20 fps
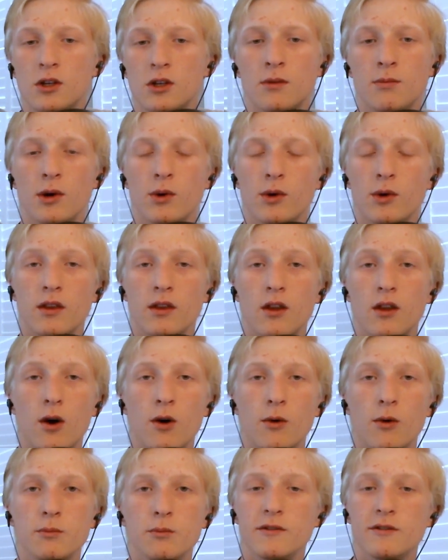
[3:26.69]
but with no
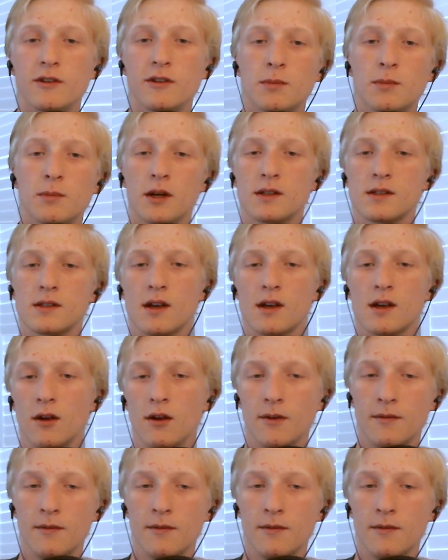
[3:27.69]
moving parts at all.